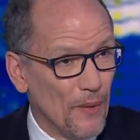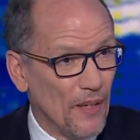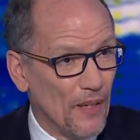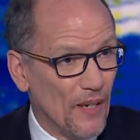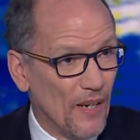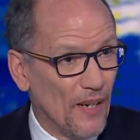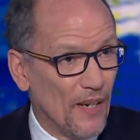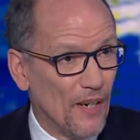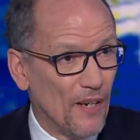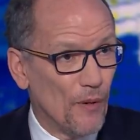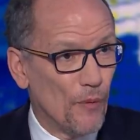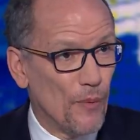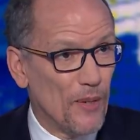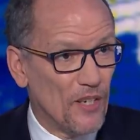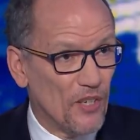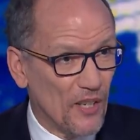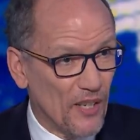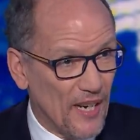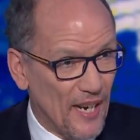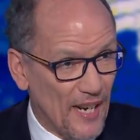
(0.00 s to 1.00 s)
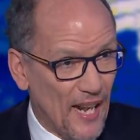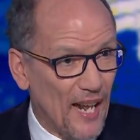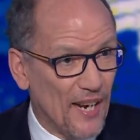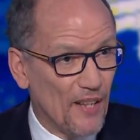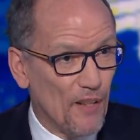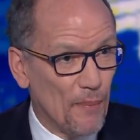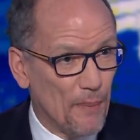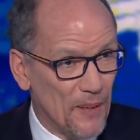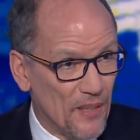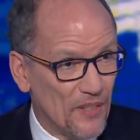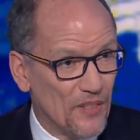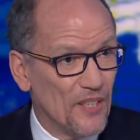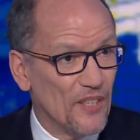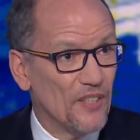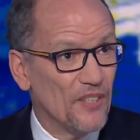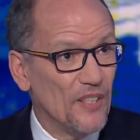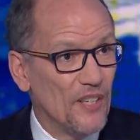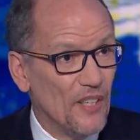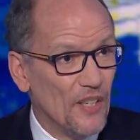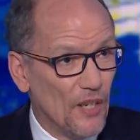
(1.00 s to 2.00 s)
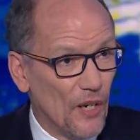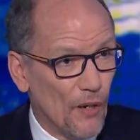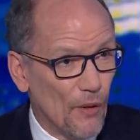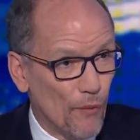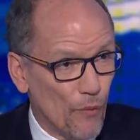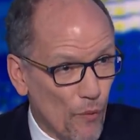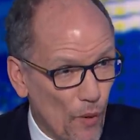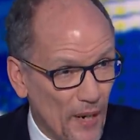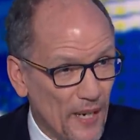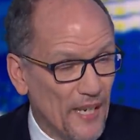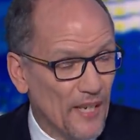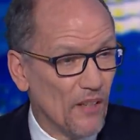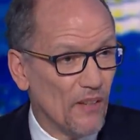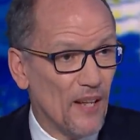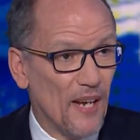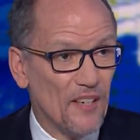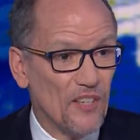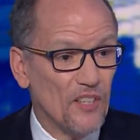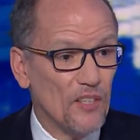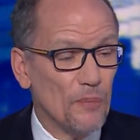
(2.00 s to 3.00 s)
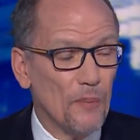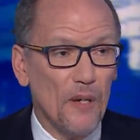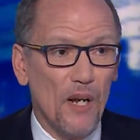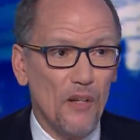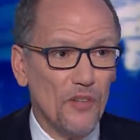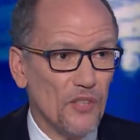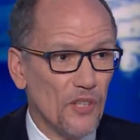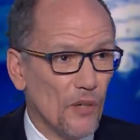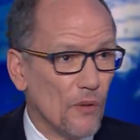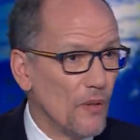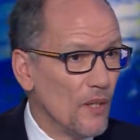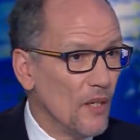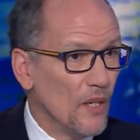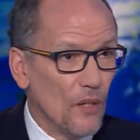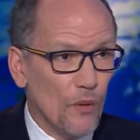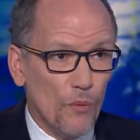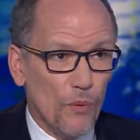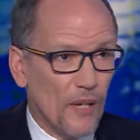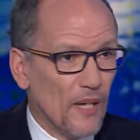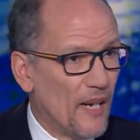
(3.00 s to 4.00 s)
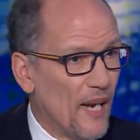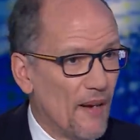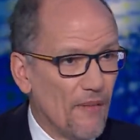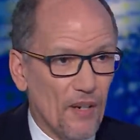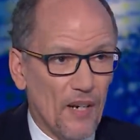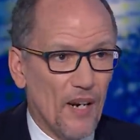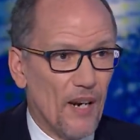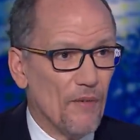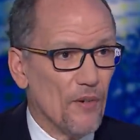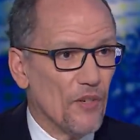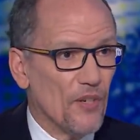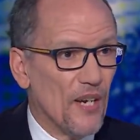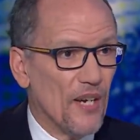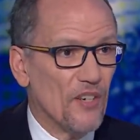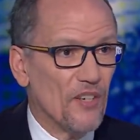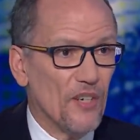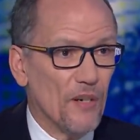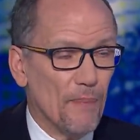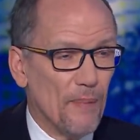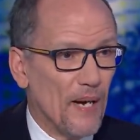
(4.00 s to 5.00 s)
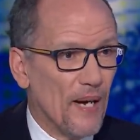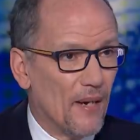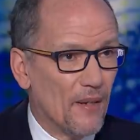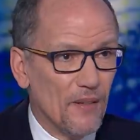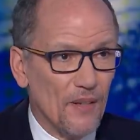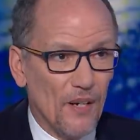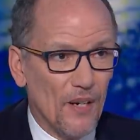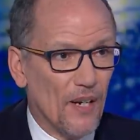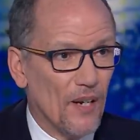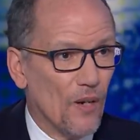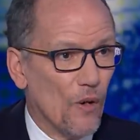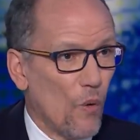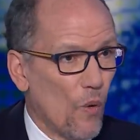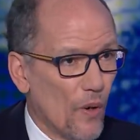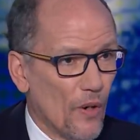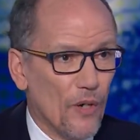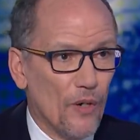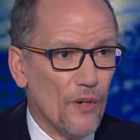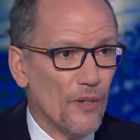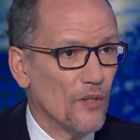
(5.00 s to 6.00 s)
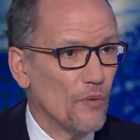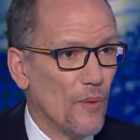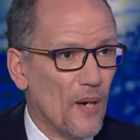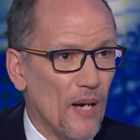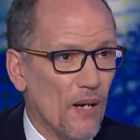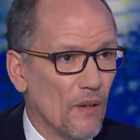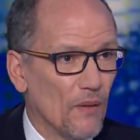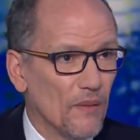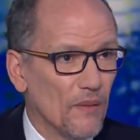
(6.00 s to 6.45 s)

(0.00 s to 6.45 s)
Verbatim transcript: uh, we should get out of the business of running elections, but also we're going to have a conversation about uh, order as well. Well,